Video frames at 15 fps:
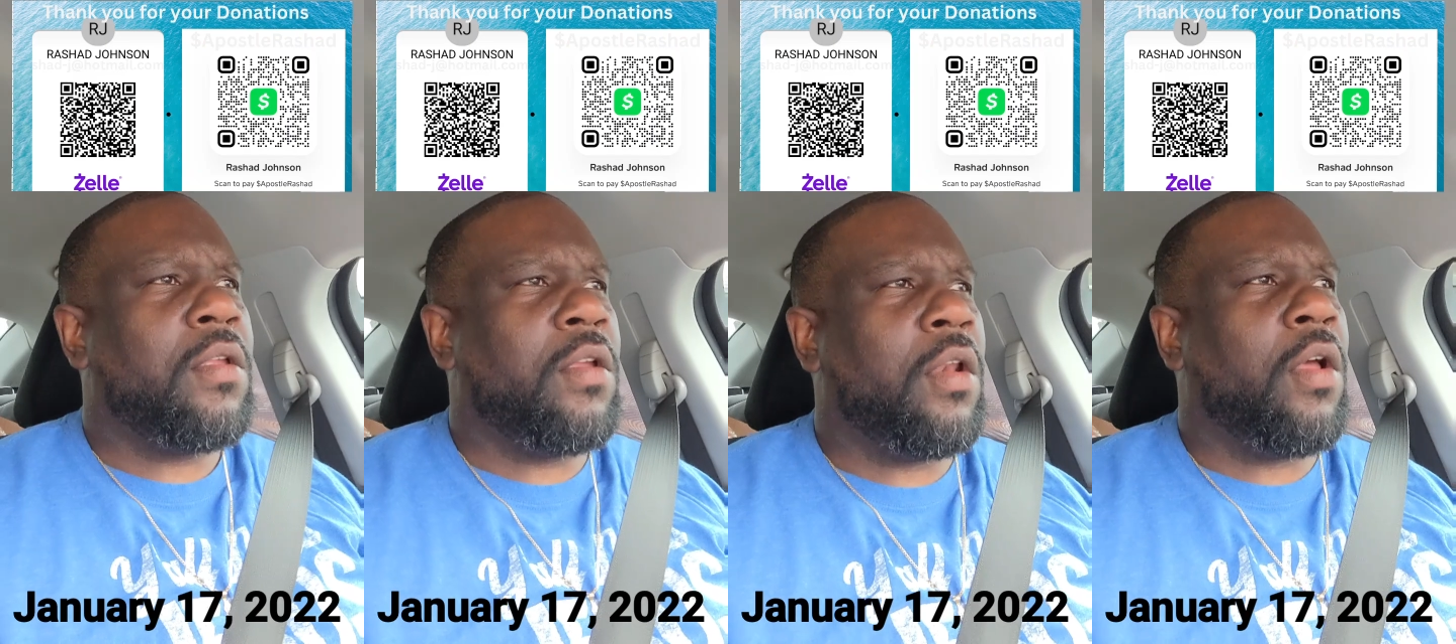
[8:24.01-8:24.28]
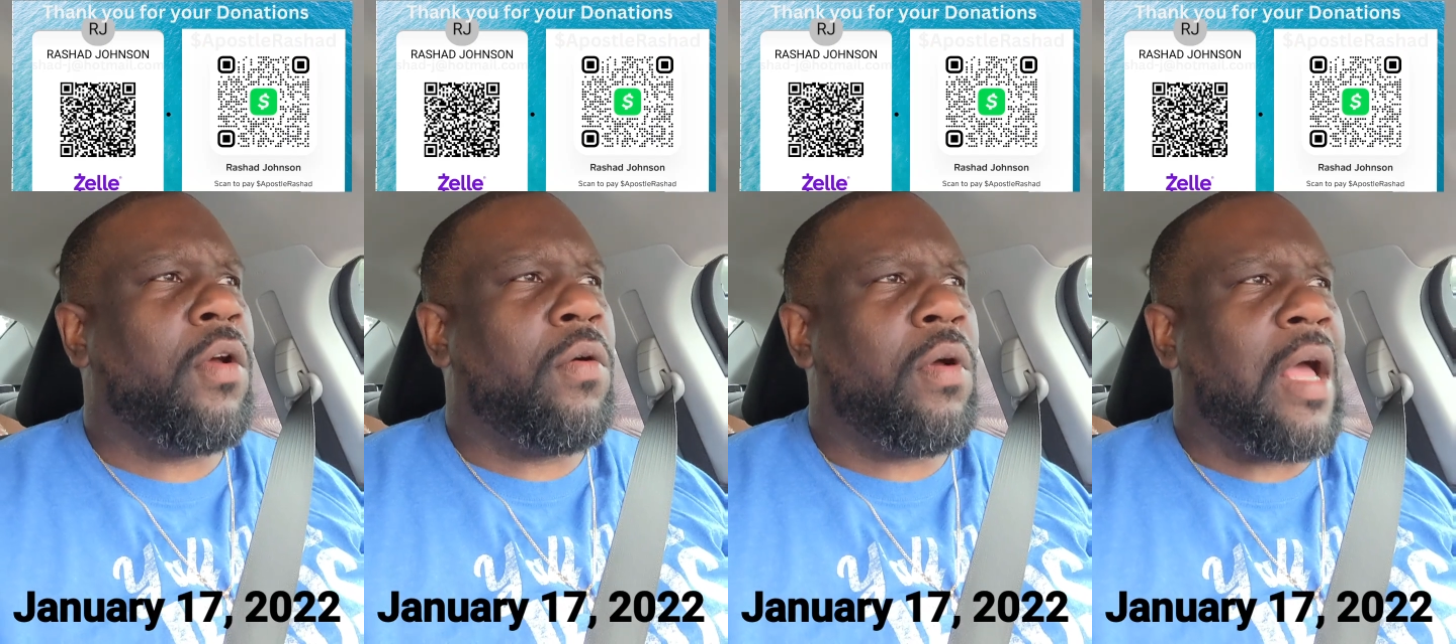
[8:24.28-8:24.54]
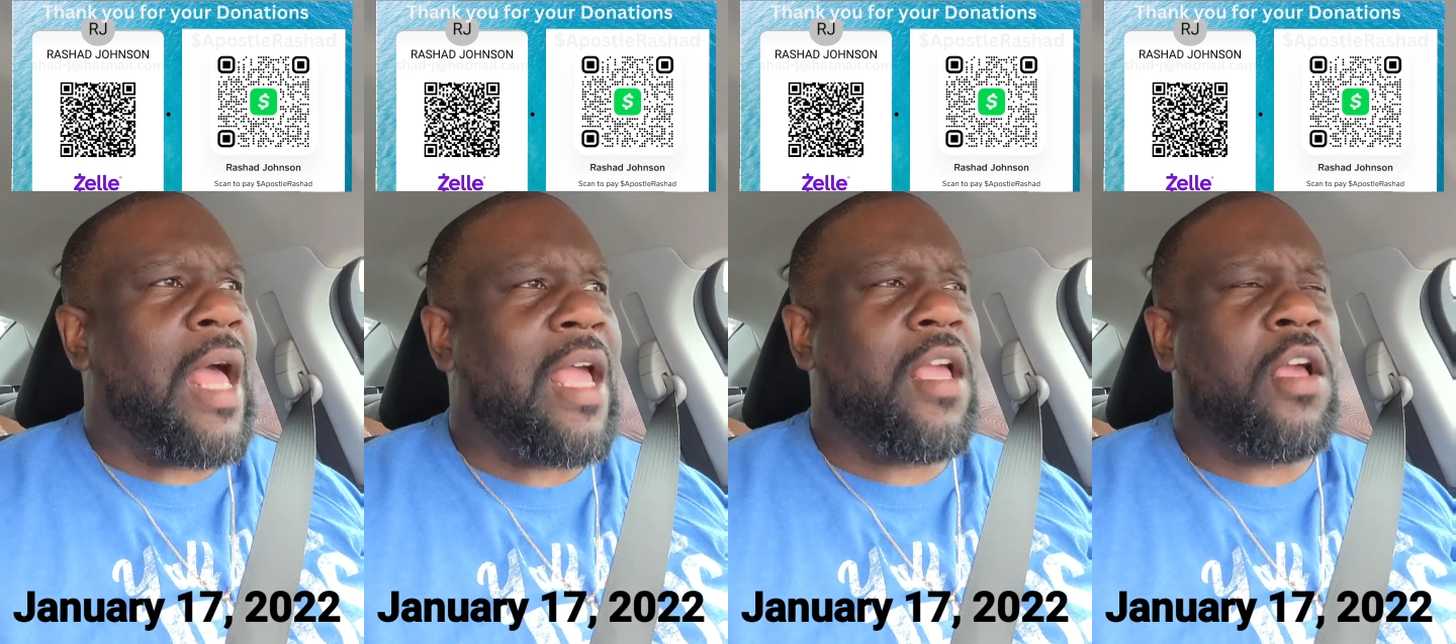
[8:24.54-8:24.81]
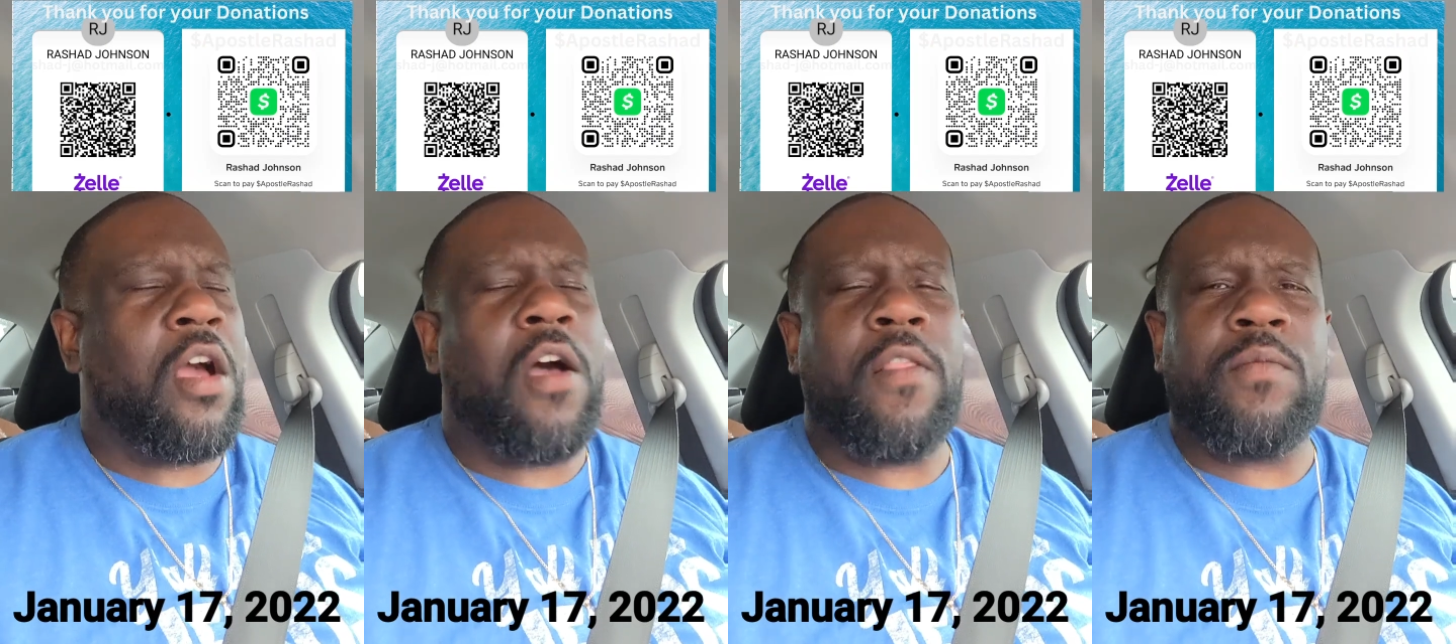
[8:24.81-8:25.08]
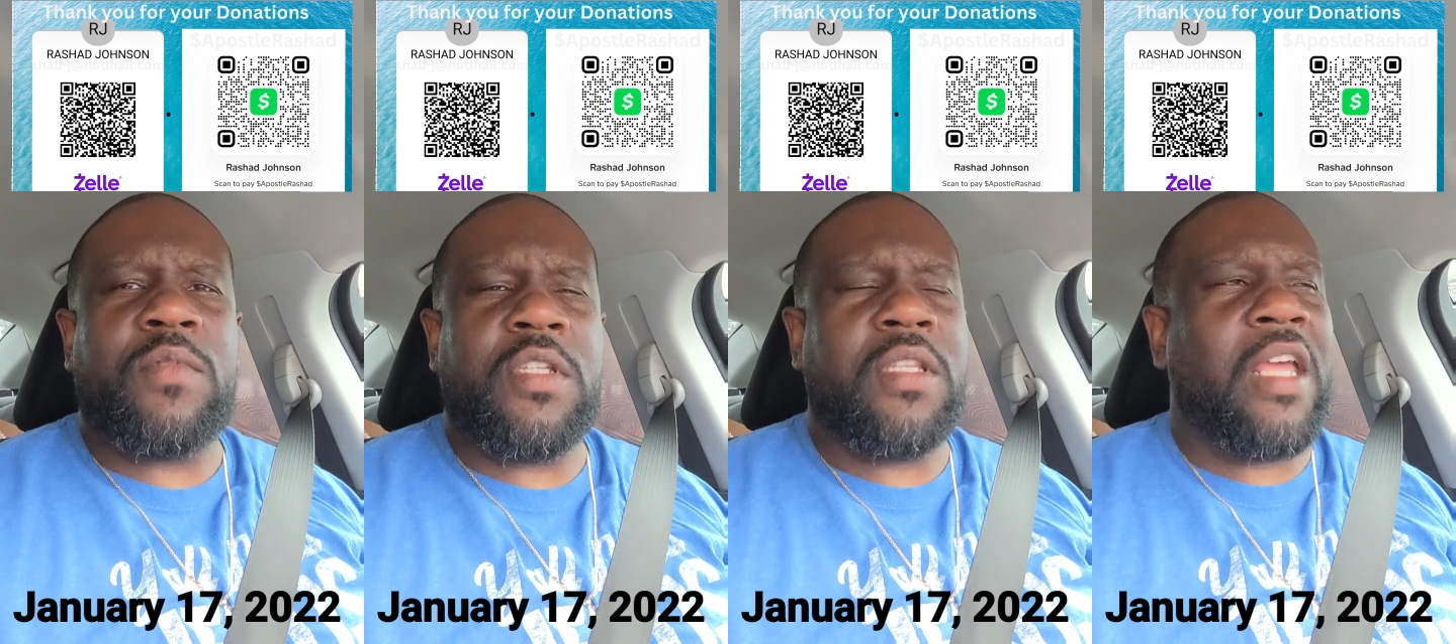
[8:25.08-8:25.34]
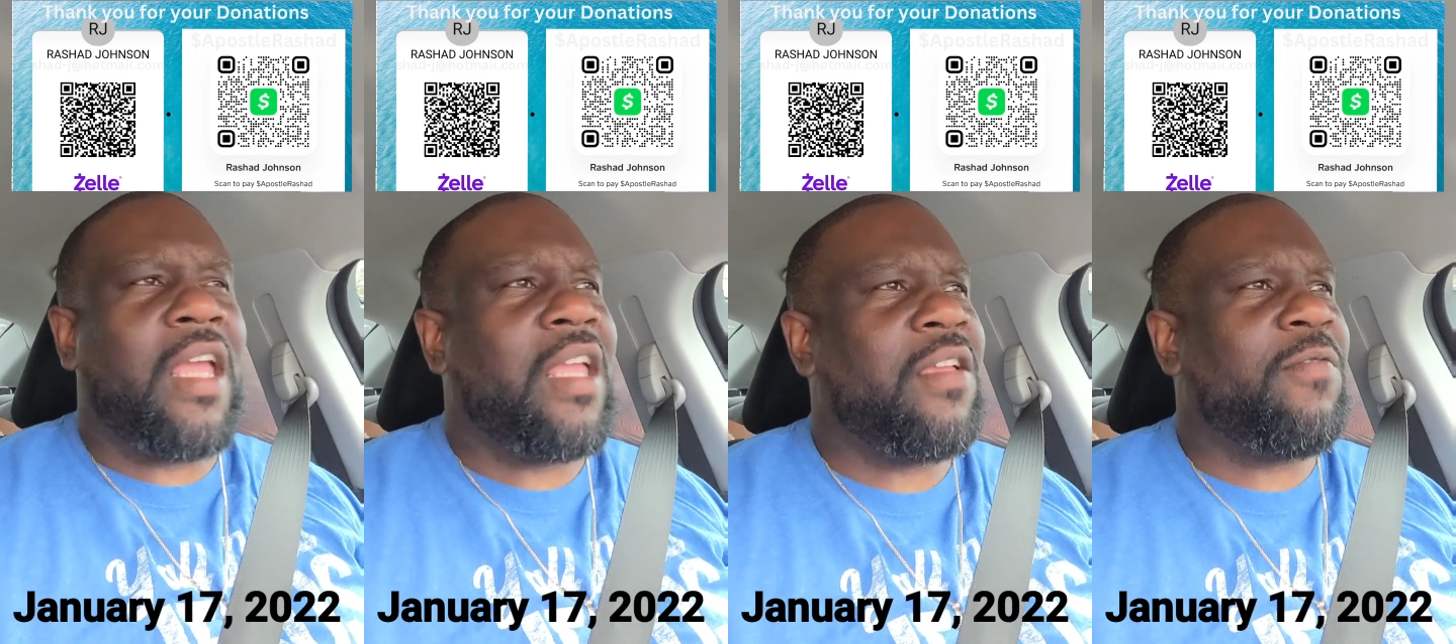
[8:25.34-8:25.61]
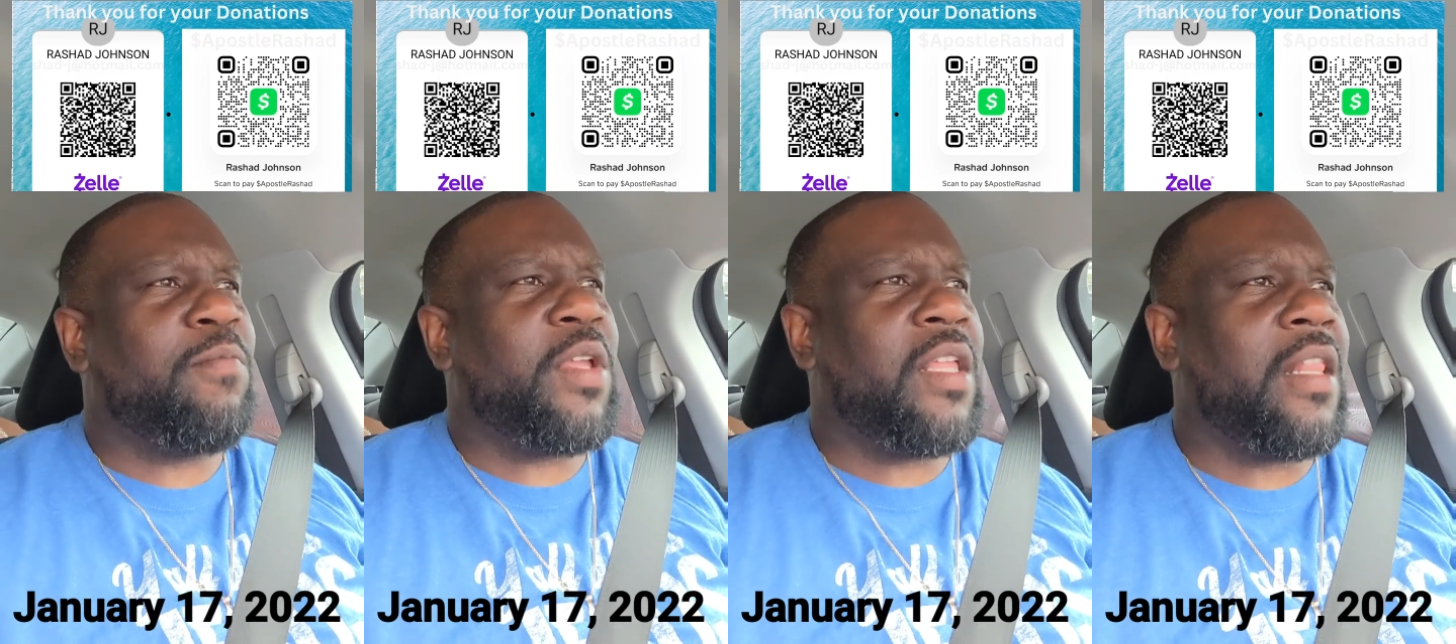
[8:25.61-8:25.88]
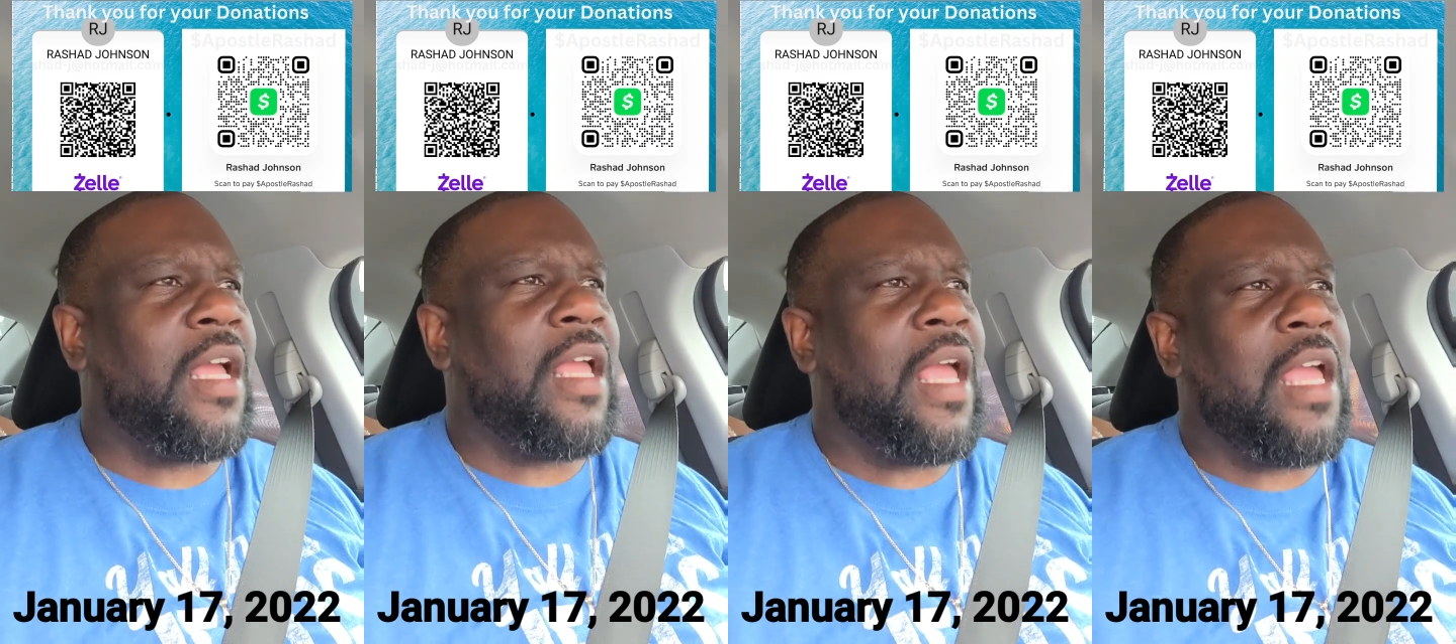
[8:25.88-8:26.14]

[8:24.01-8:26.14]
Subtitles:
you know, I could call them today and be like,